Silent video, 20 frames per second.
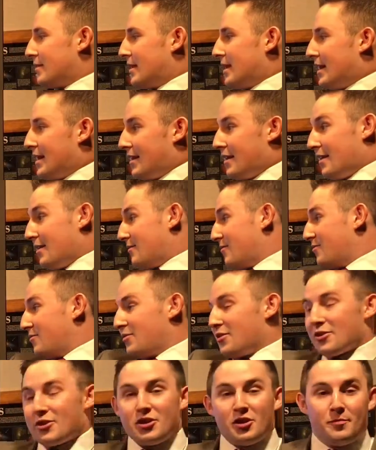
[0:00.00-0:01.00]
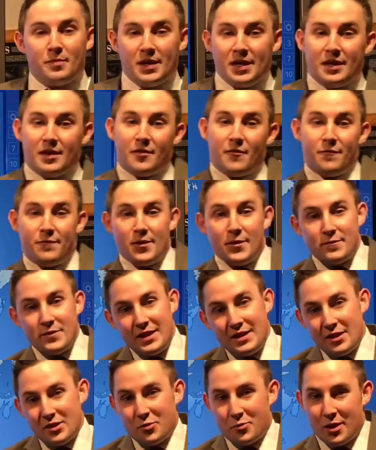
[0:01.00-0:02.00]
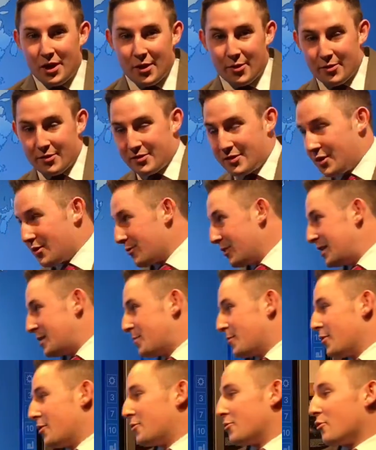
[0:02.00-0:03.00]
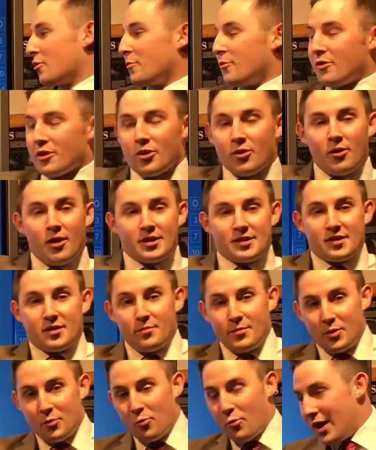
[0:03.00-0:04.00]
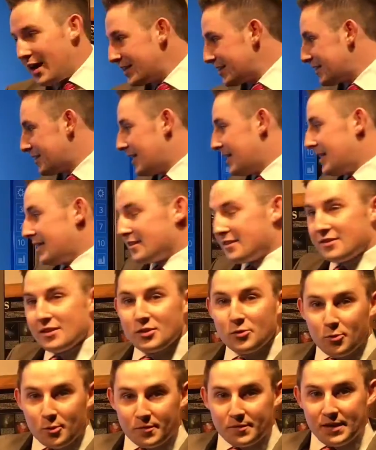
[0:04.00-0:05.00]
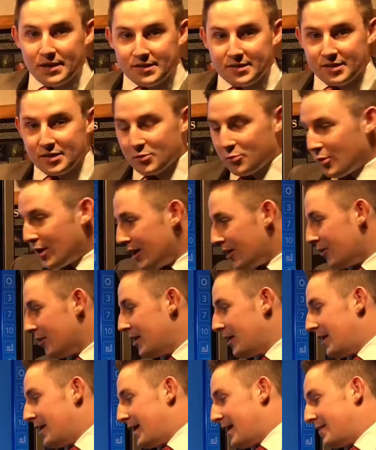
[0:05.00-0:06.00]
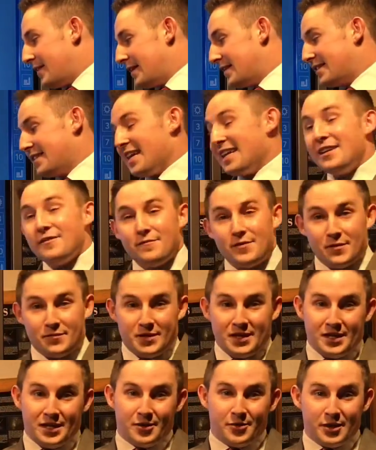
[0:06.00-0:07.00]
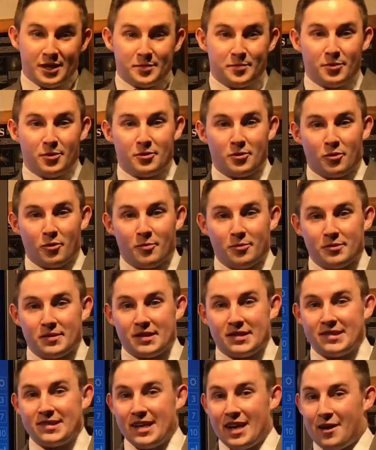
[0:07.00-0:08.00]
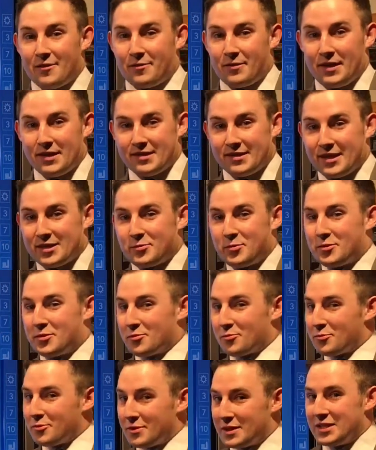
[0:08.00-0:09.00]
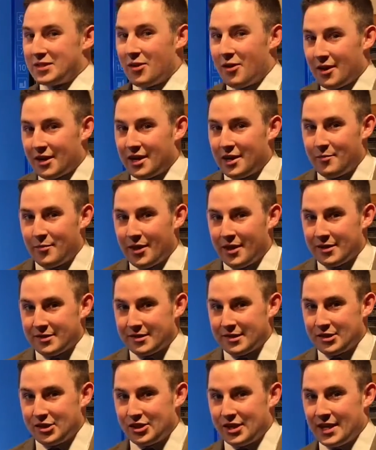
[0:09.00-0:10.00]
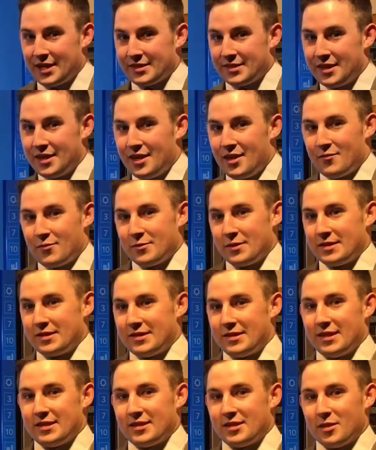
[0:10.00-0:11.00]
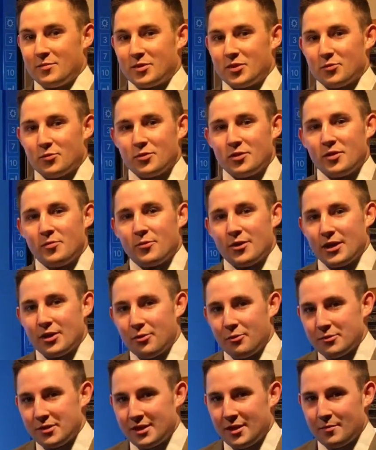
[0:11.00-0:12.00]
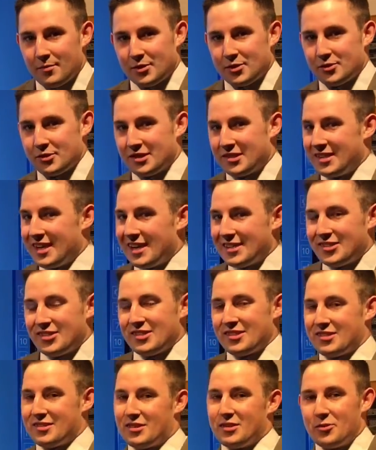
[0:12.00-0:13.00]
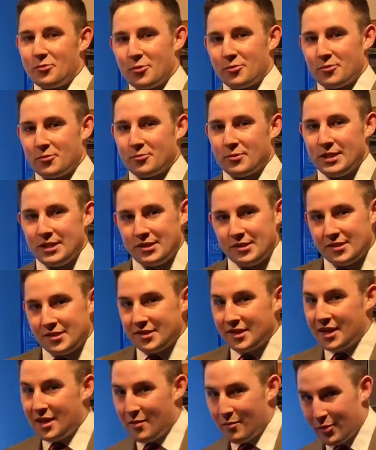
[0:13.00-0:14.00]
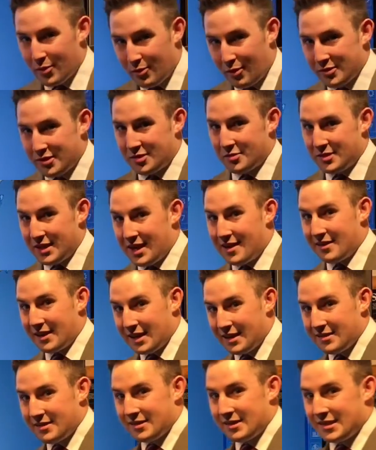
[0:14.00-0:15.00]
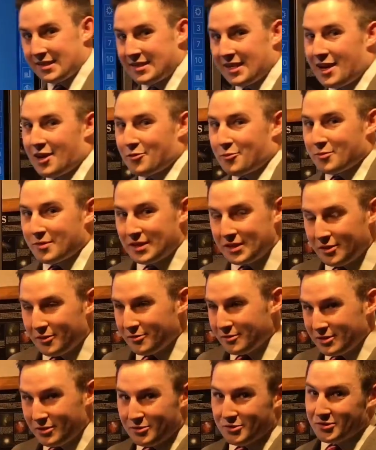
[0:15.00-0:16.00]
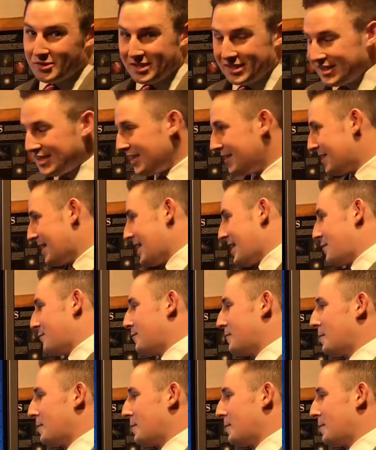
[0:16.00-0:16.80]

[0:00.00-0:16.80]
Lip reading: And there could be 15 to 20 degrees below normal across the Midwest and into the Northeast as well, and then 10 to 15 degrees below normal in the Southeast. That's what they're really talking about, is the chance for this system to really bring cold temperatures, not just to the northern regions, but also down into the south where they don't usually see that.